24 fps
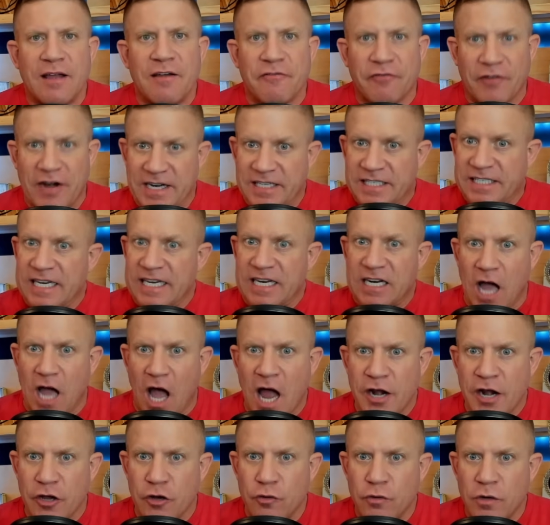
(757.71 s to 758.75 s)
Francis
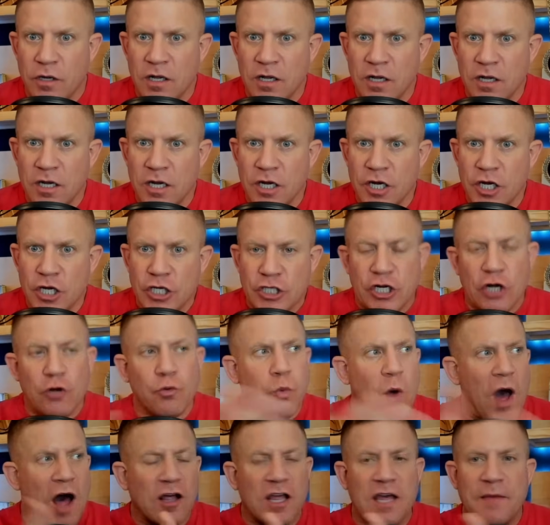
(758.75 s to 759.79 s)
Ngannou
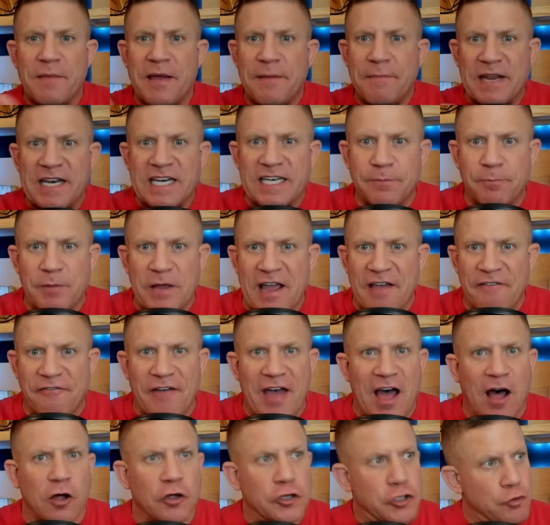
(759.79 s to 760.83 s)
should welcome him into
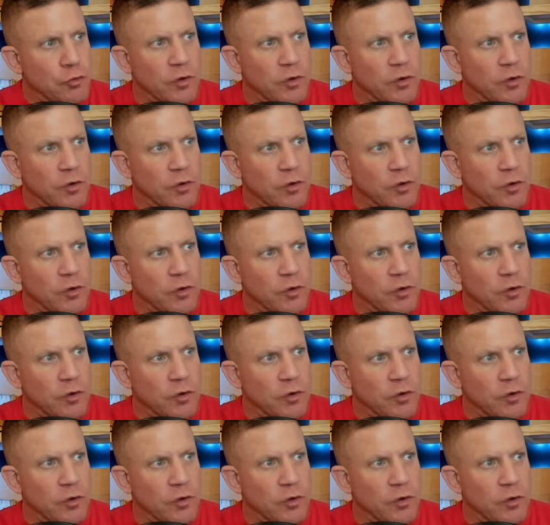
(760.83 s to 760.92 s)
PFL.